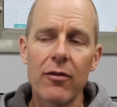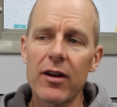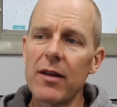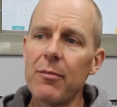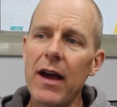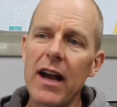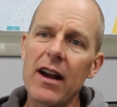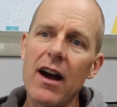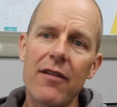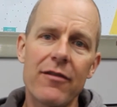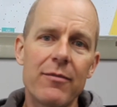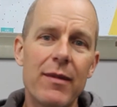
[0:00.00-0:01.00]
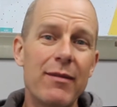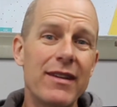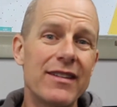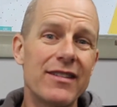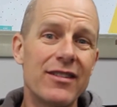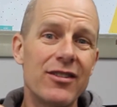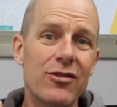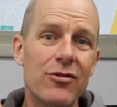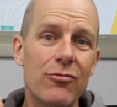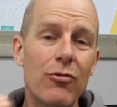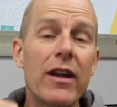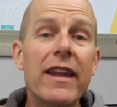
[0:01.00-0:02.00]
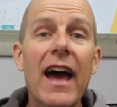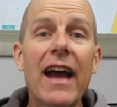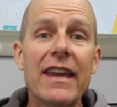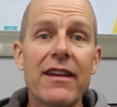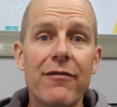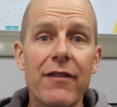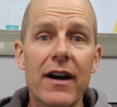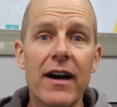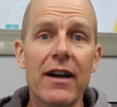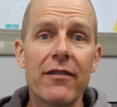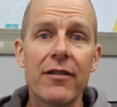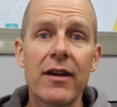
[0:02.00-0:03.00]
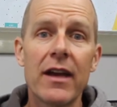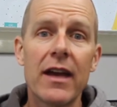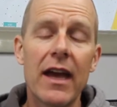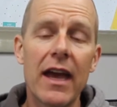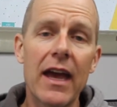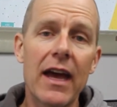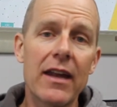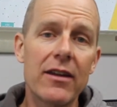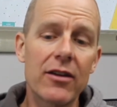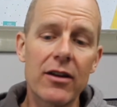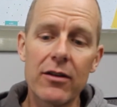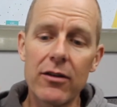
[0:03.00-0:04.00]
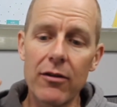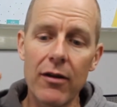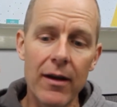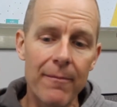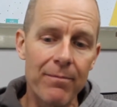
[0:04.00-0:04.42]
we're going to back off and maybe do 195. And you're going to do